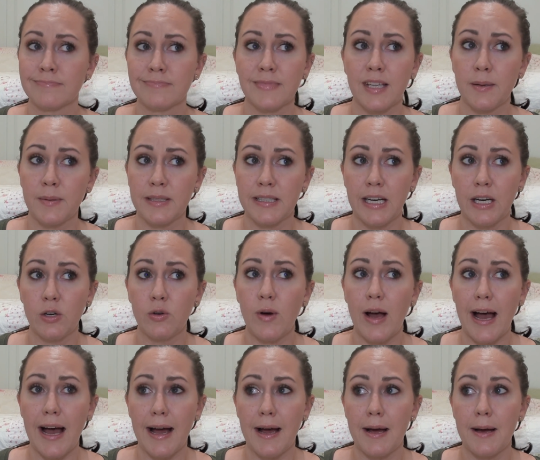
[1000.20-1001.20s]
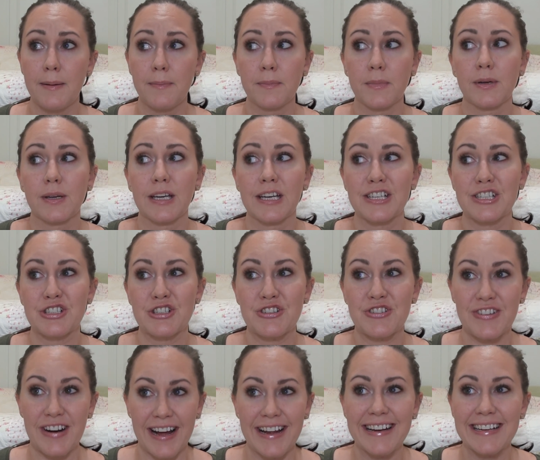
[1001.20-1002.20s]
I'm going to
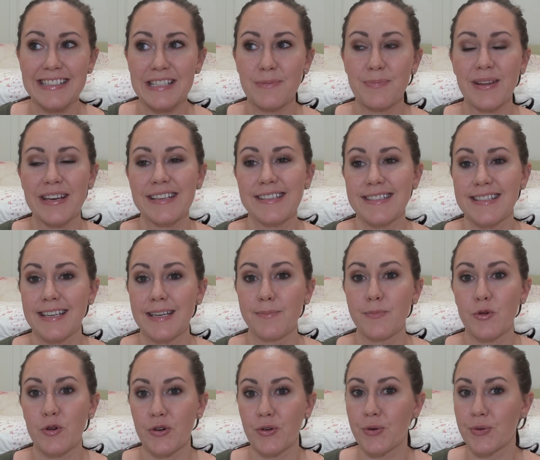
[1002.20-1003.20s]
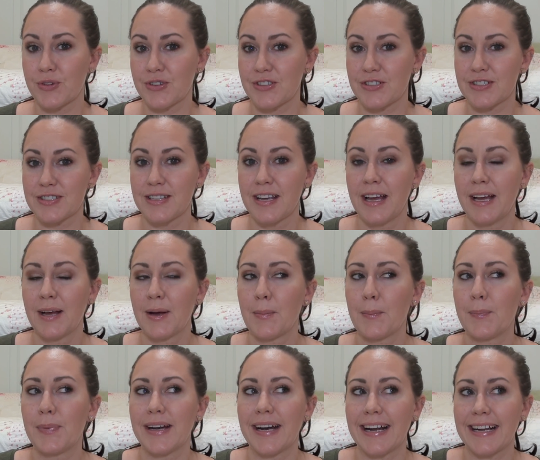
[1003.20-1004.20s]
try not to place any more orders,
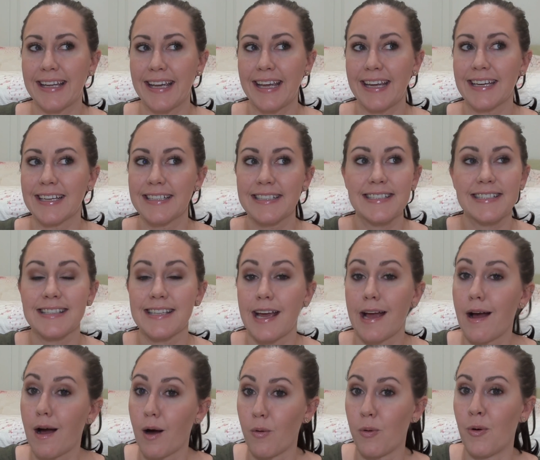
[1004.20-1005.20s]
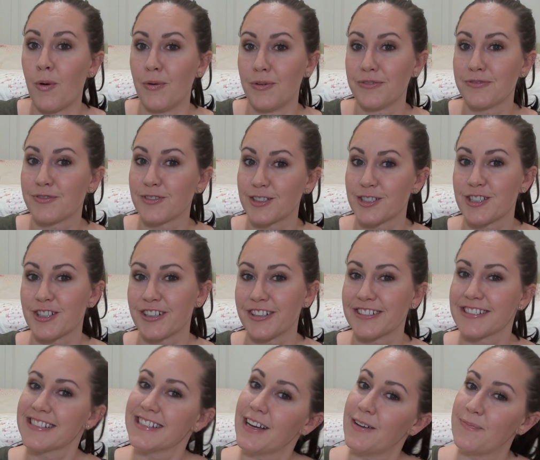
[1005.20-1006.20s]
but I can't say I won't for sure.
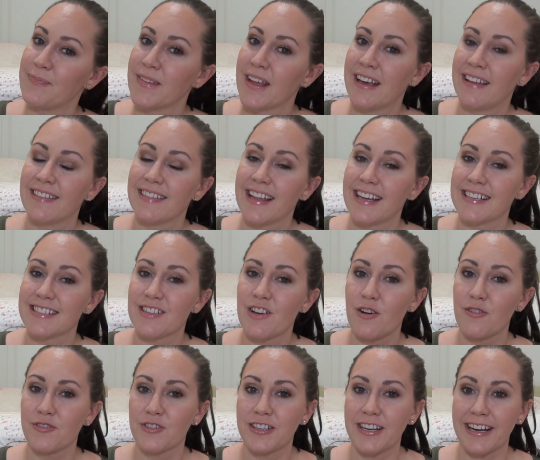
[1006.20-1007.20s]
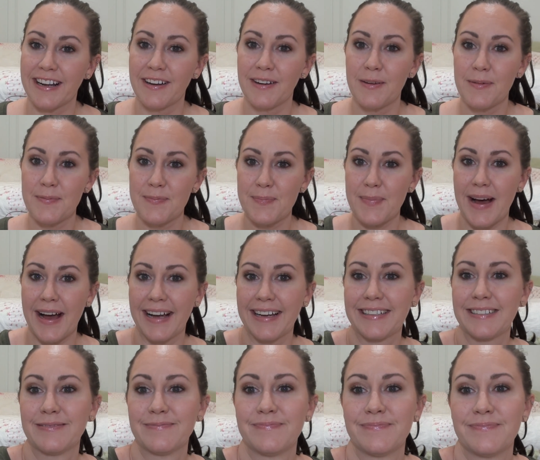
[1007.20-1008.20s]
So that is all for now. Bye.